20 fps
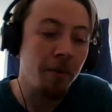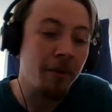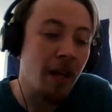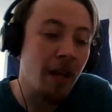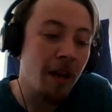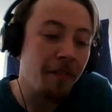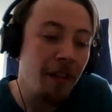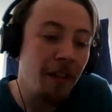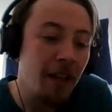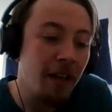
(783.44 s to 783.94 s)
would
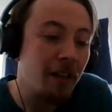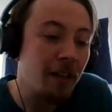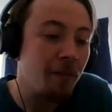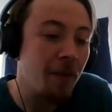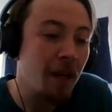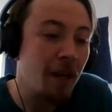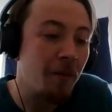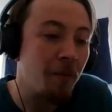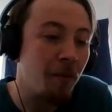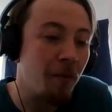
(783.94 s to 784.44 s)
definitely like to
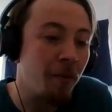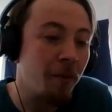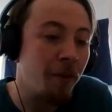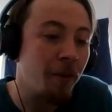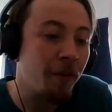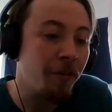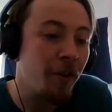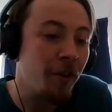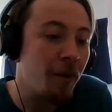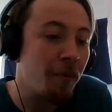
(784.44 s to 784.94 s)
make
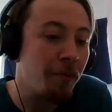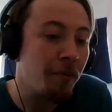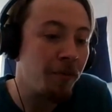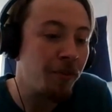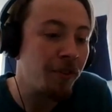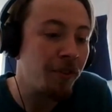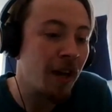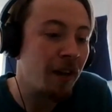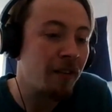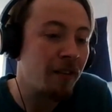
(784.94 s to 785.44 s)
more films
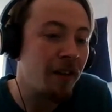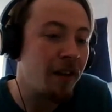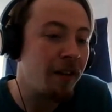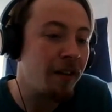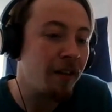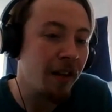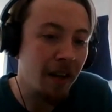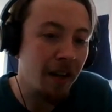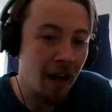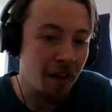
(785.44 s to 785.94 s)
set
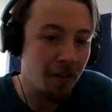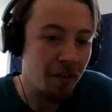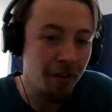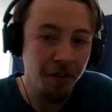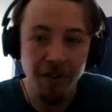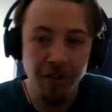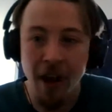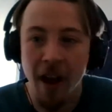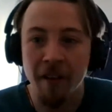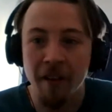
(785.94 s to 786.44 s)
in like either the
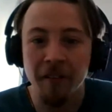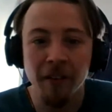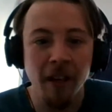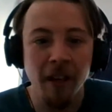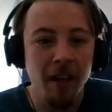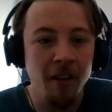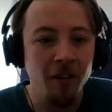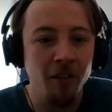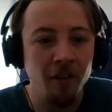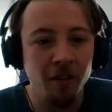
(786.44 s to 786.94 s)

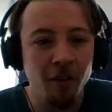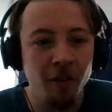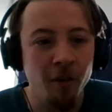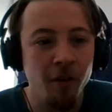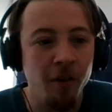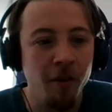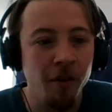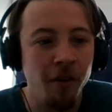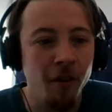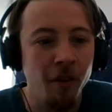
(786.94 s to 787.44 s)
70s
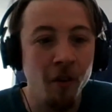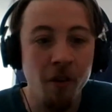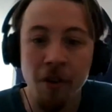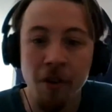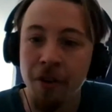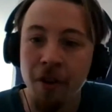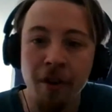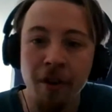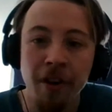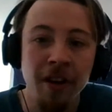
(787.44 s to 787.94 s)
or the
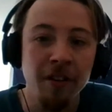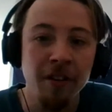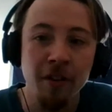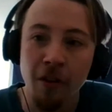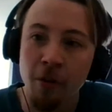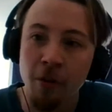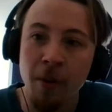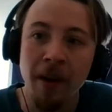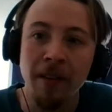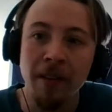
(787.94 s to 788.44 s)
30s or
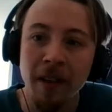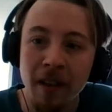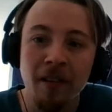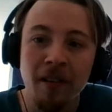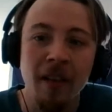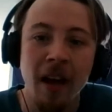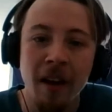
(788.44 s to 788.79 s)
the 20s.